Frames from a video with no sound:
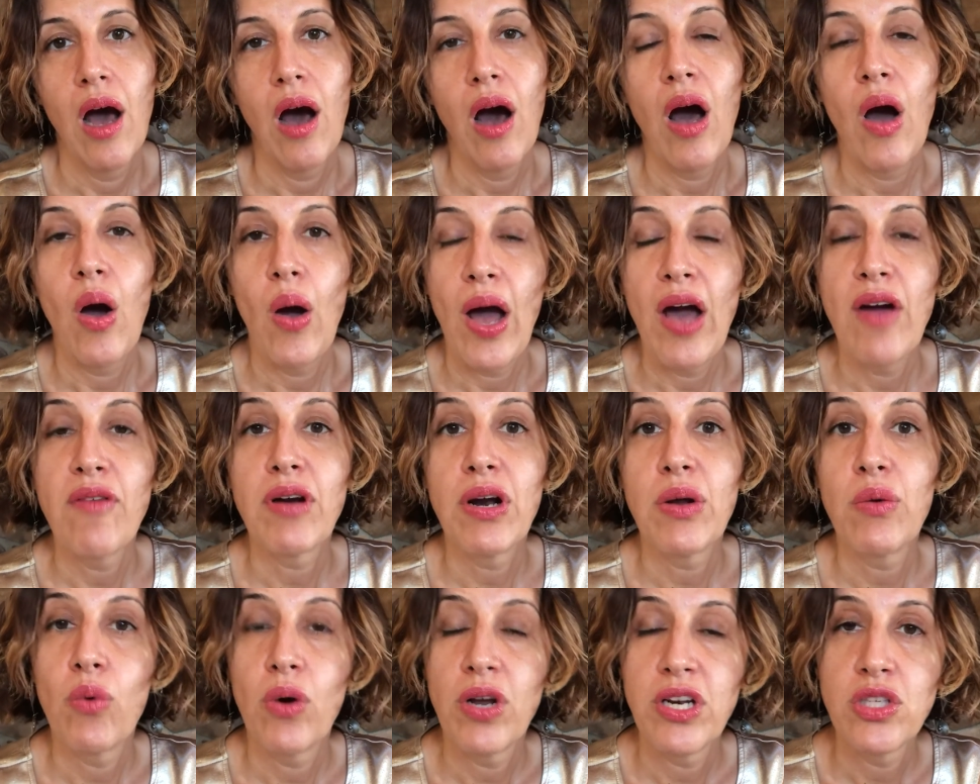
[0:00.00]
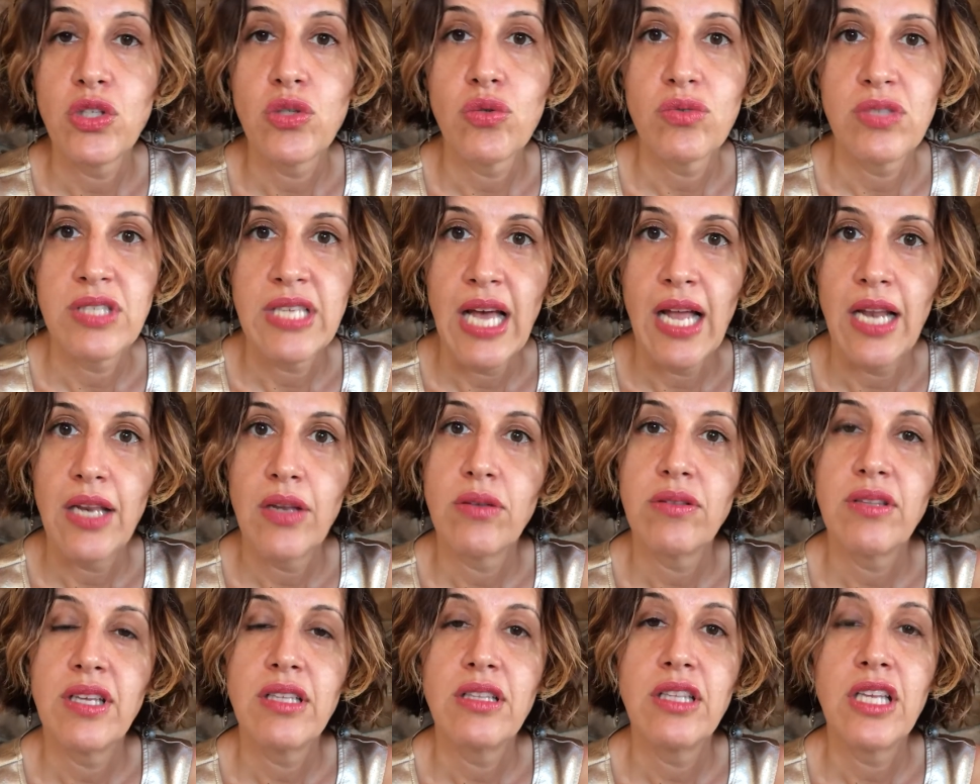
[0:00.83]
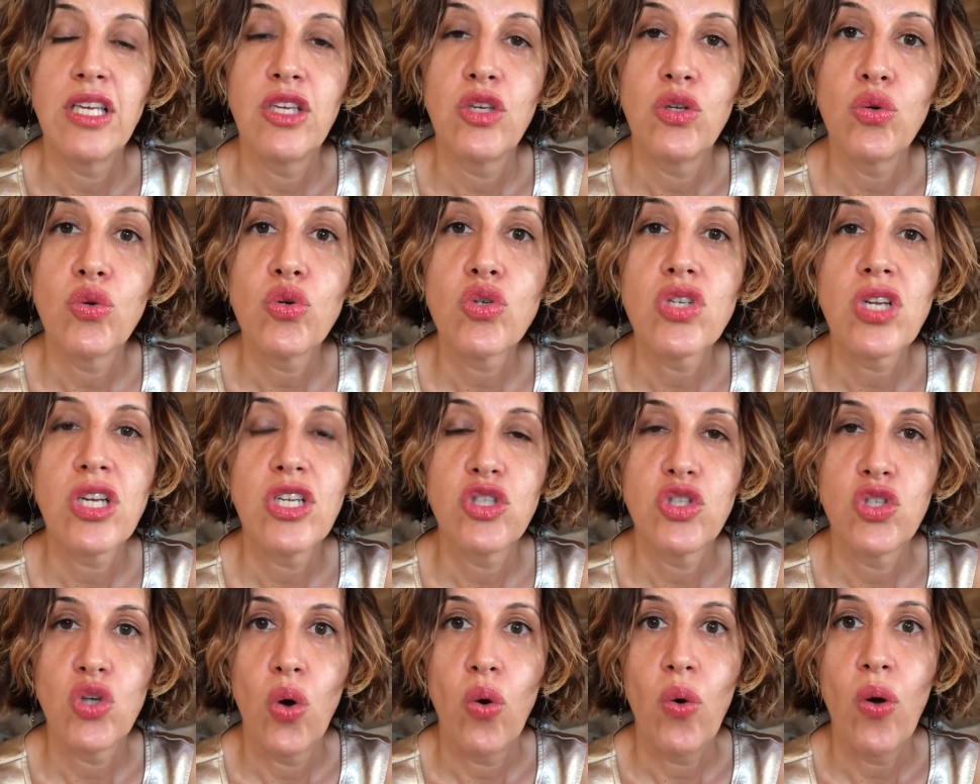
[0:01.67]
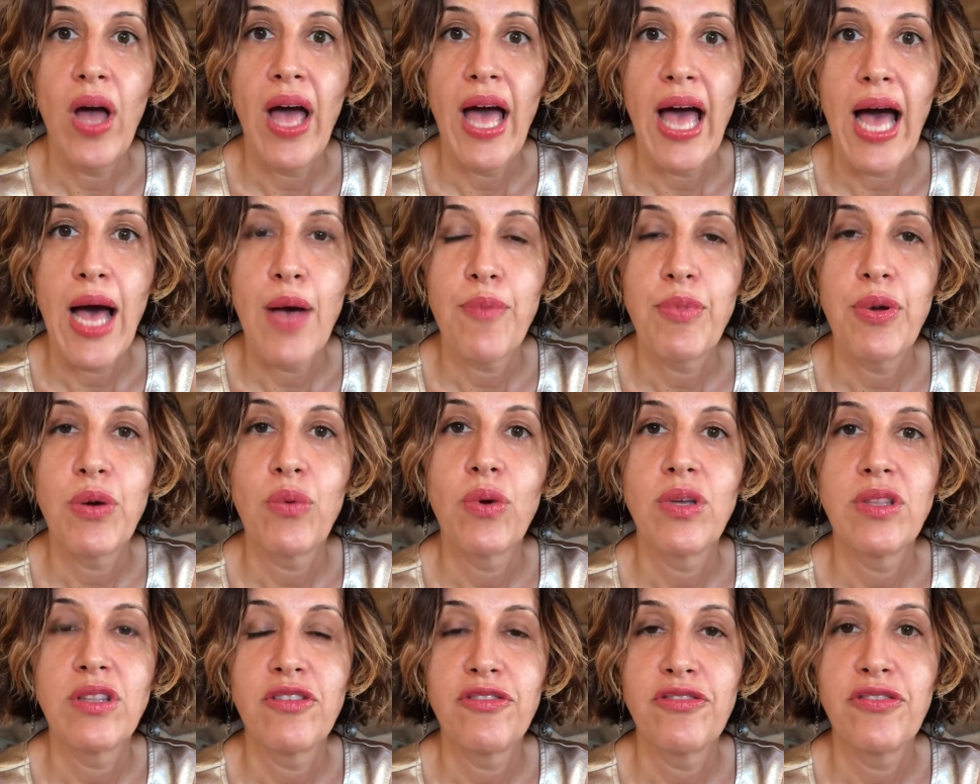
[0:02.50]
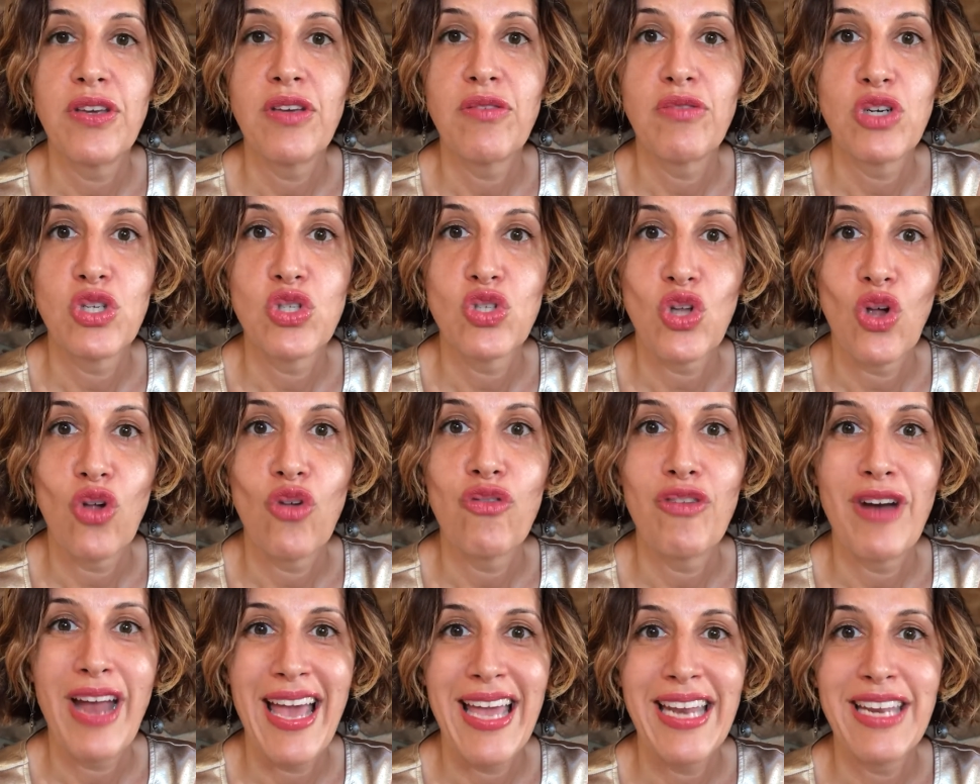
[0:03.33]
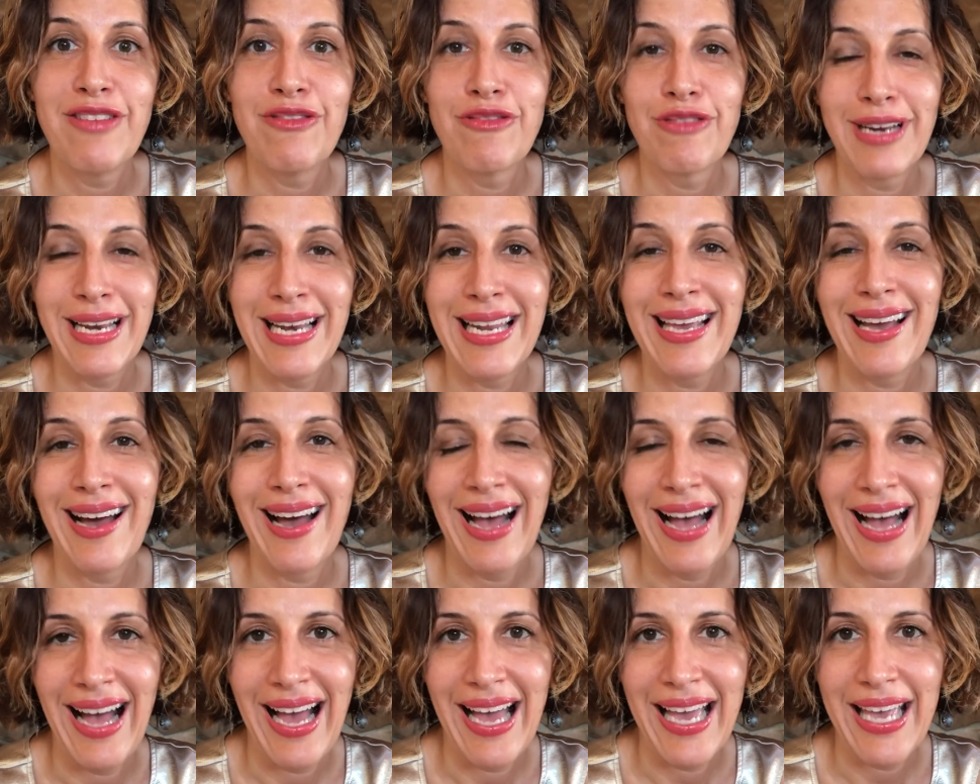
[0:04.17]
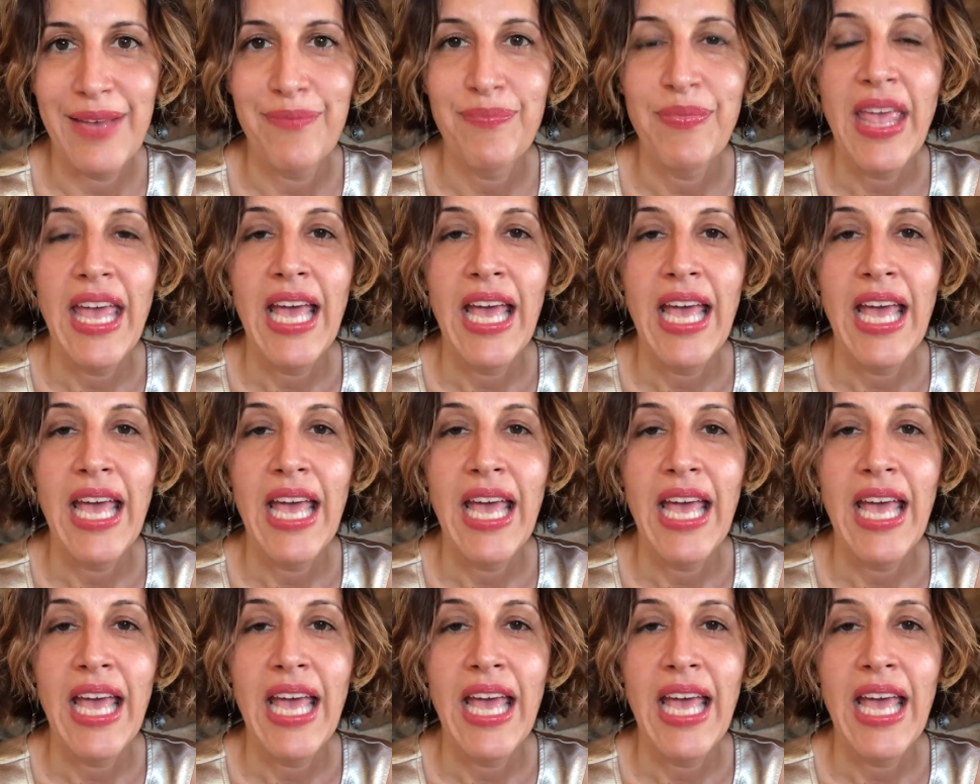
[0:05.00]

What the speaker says: However, I wanted to tell you that they usually don't happen when the fever is already really high.